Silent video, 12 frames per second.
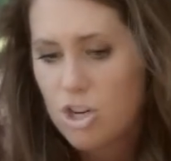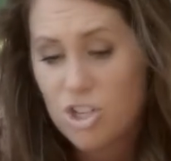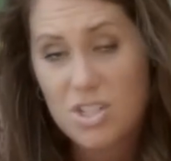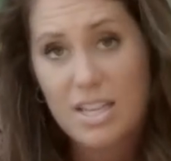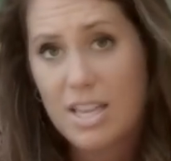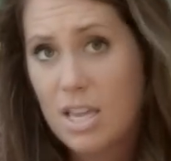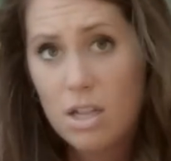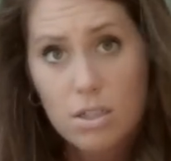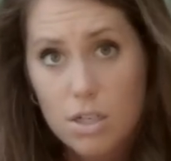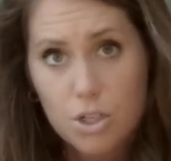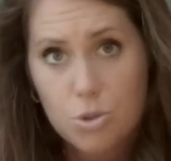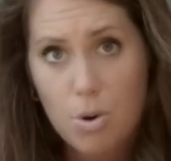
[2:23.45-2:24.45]
just a
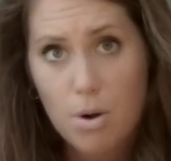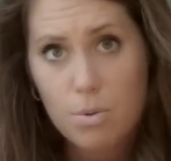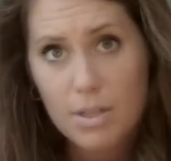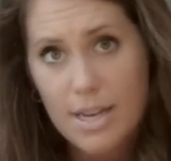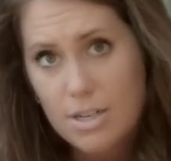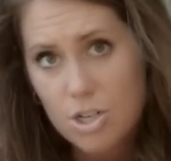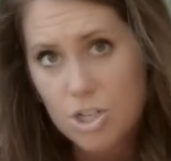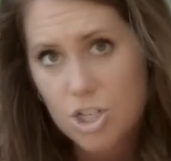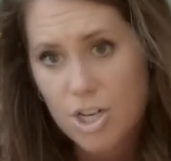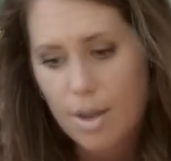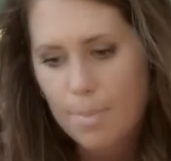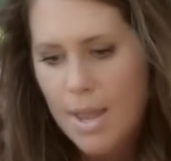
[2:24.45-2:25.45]
killer to our
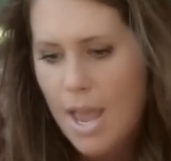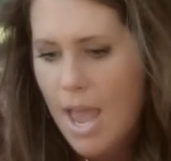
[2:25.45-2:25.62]
relationship.